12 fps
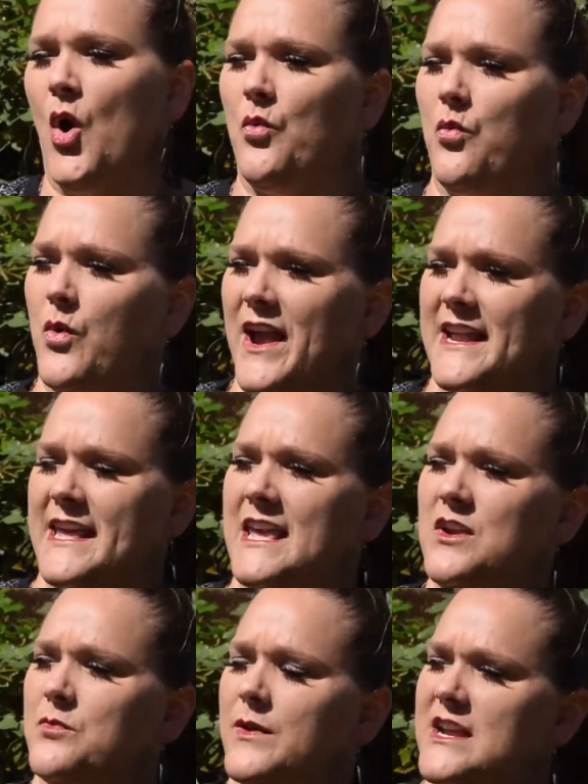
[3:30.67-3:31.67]
When
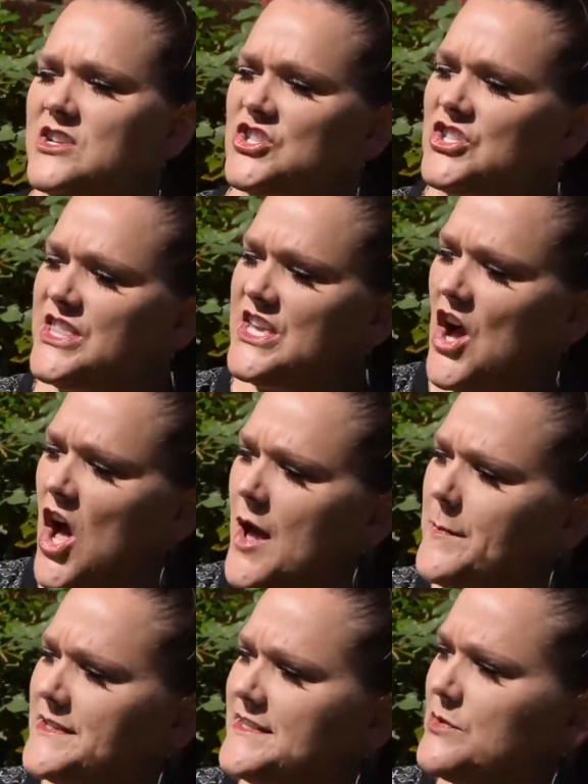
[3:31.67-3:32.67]
he reached the
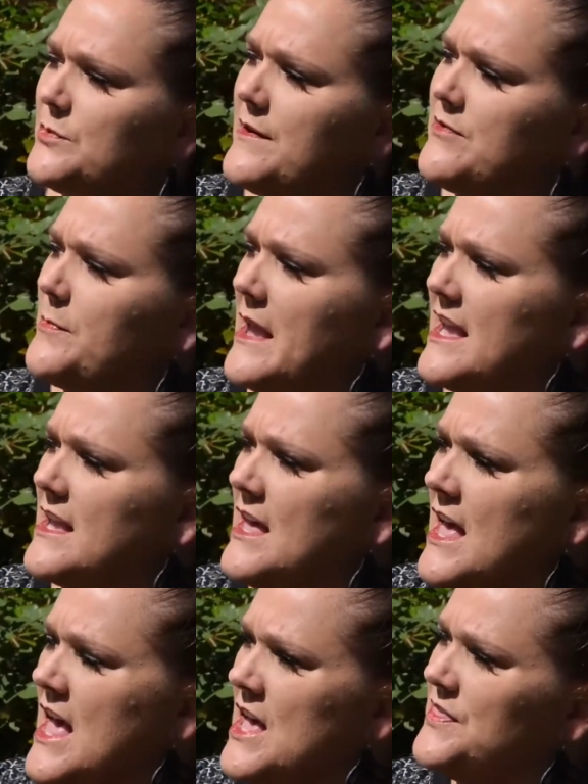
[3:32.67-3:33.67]
opposite riverbank,
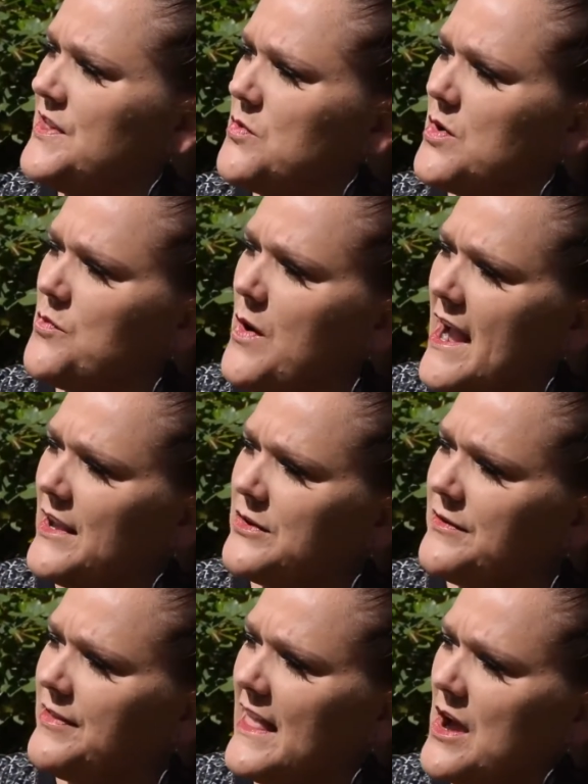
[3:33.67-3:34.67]
there were
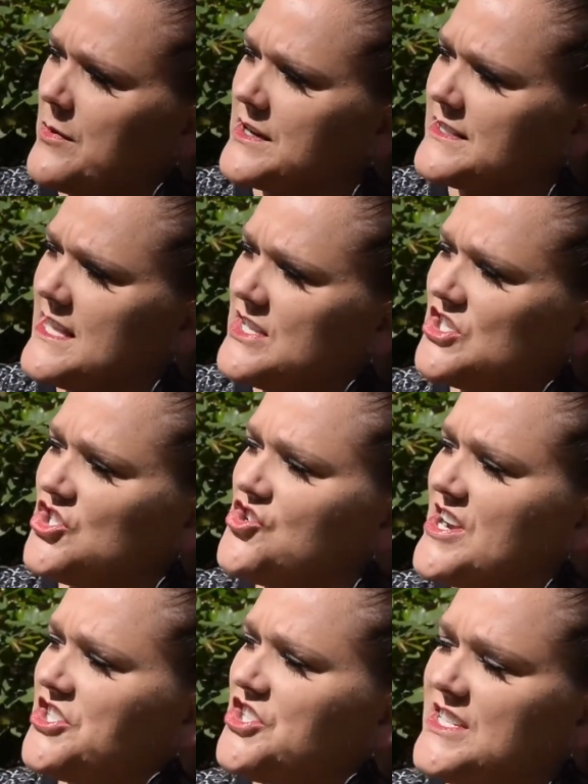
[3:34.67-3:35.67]
wildflowers that
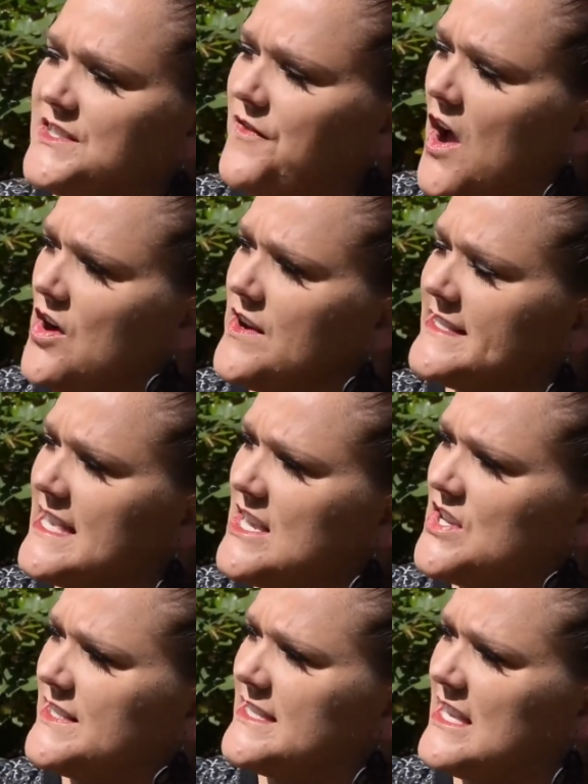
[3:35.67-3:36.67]
stretched as far as he
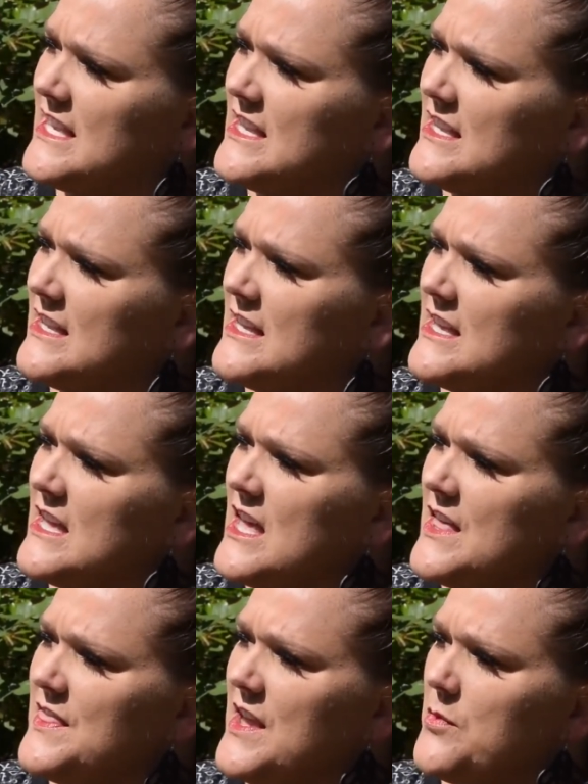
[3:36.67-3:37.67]
could see.
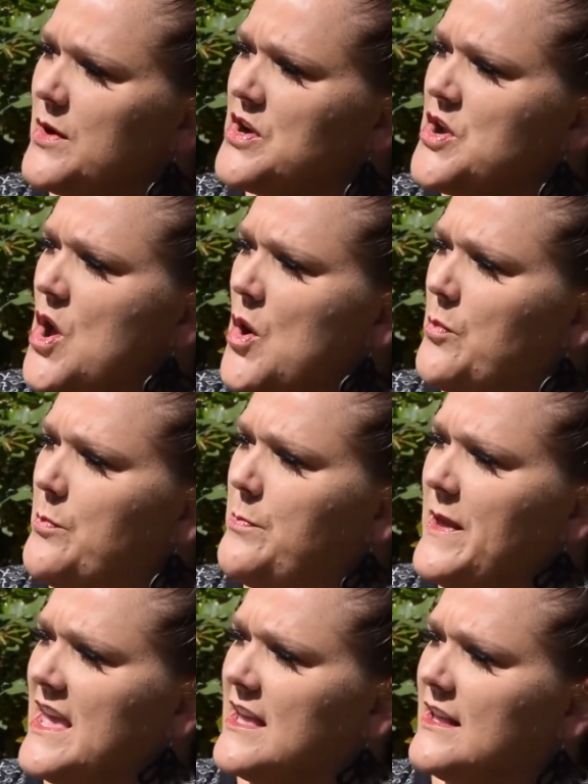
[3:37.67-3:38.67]
There were no
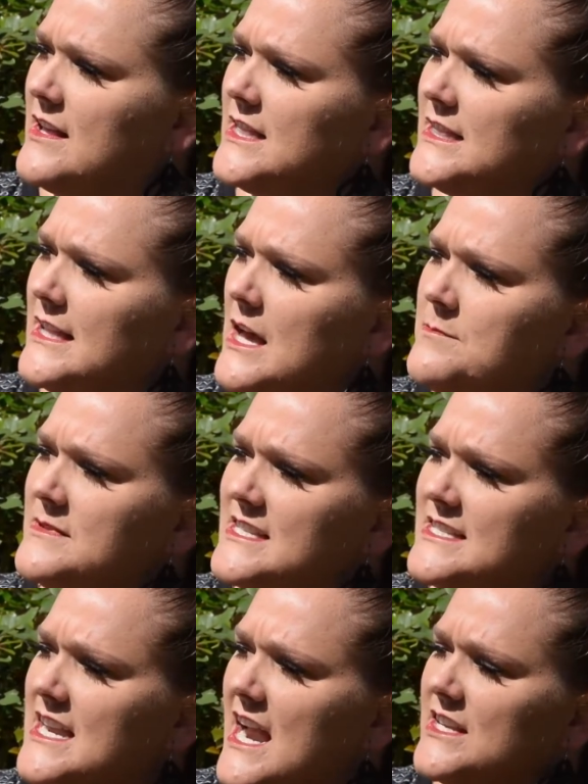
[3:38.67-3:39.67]
big, clumsy
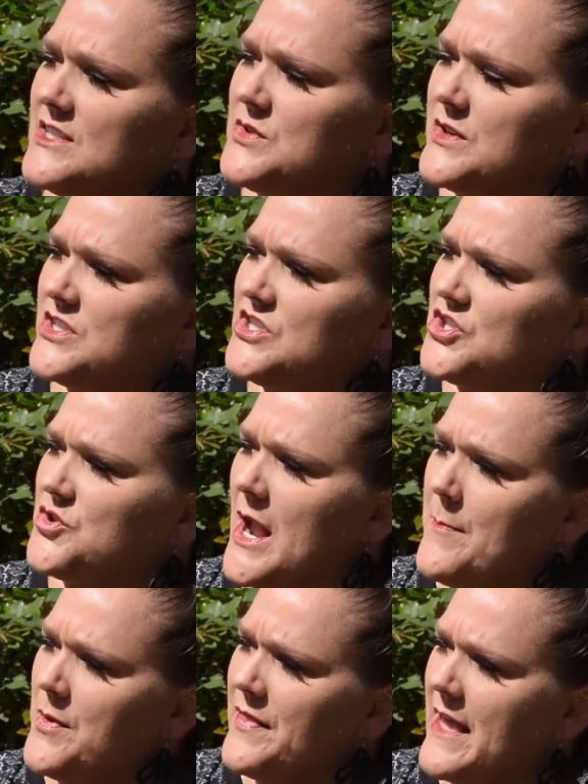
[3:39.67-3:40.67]
dinosaurs to
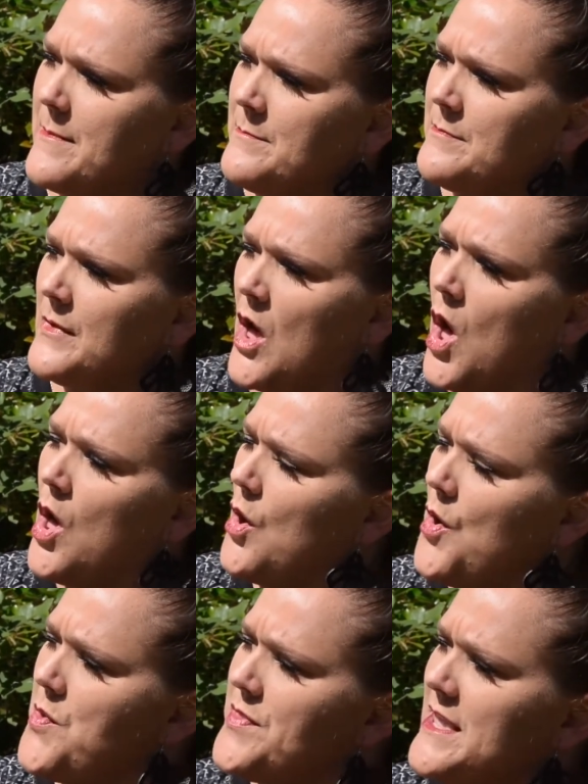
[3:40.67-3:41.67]
trample them,
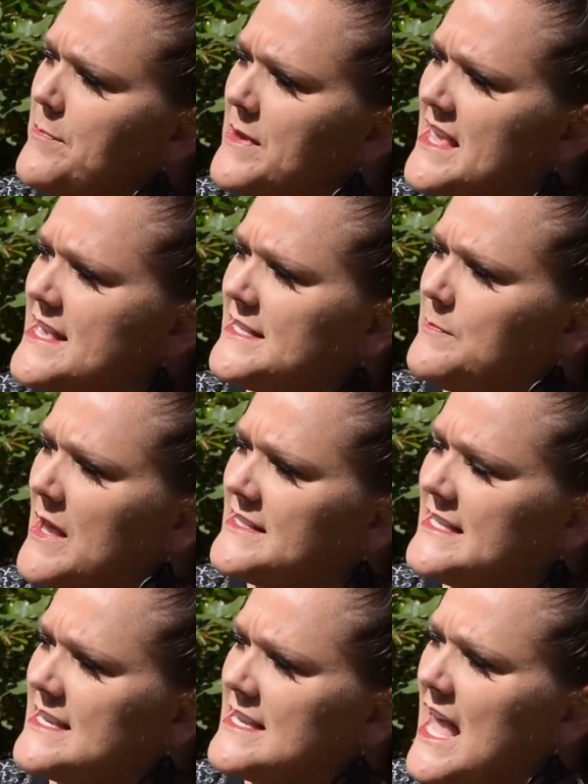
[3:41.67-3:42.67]
only bees
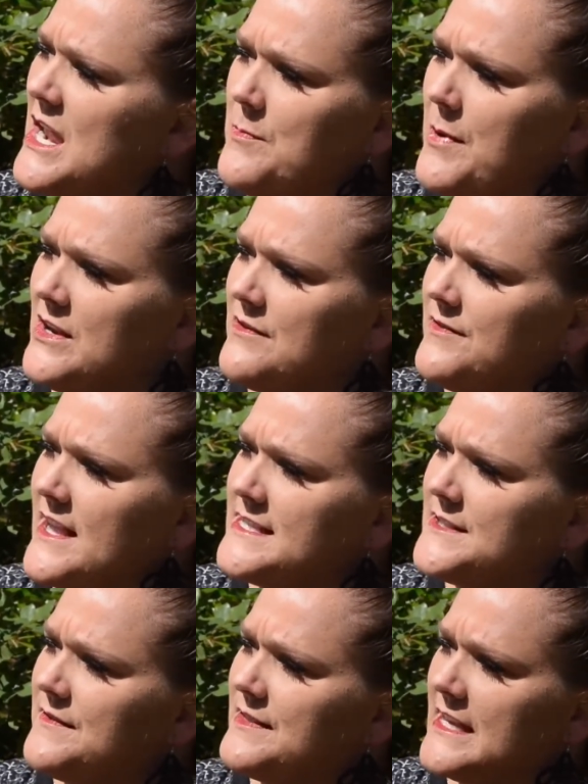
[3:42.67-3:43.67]
buzzing and
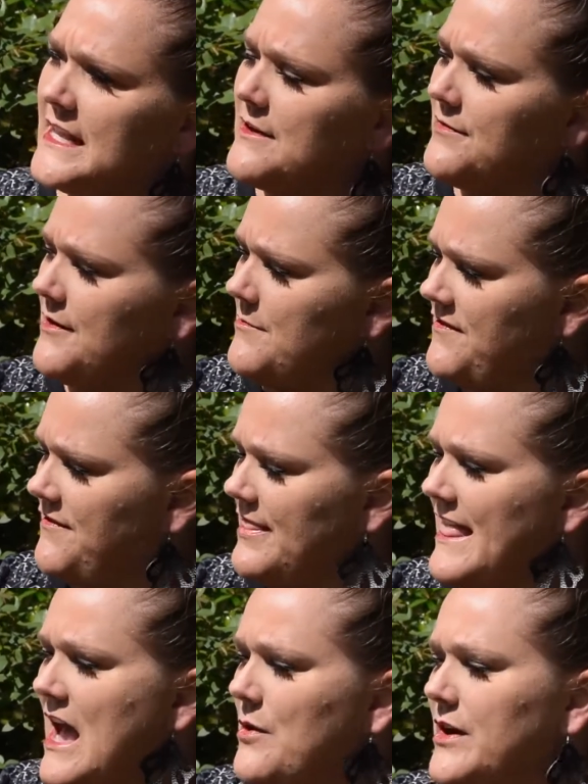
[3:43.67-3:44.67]
butterflies flitting from
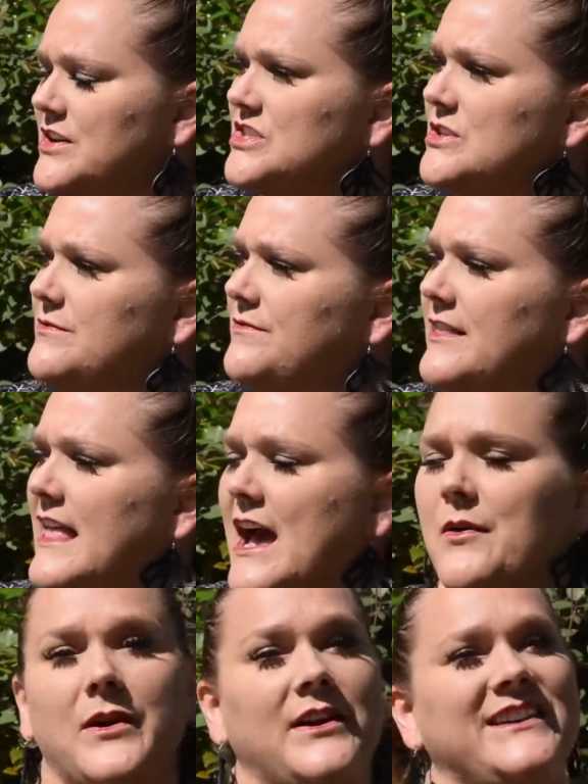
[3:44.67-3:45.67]
flower to
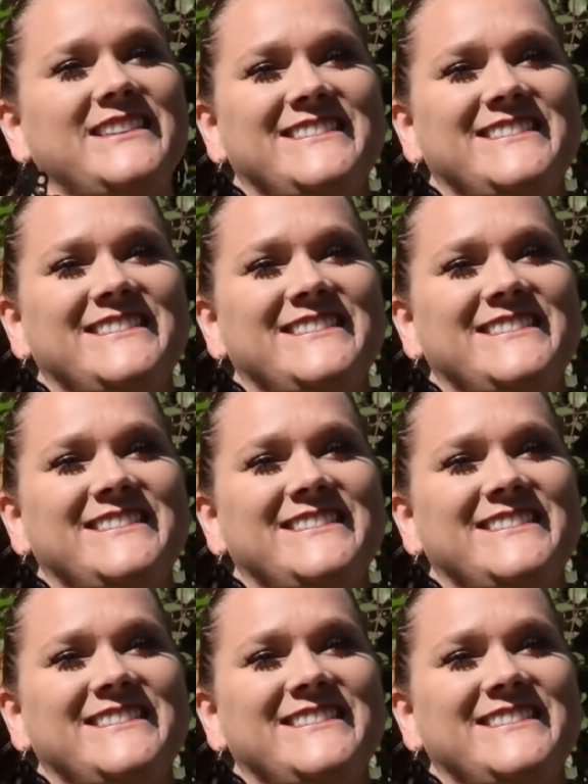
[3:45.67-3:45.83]
flower.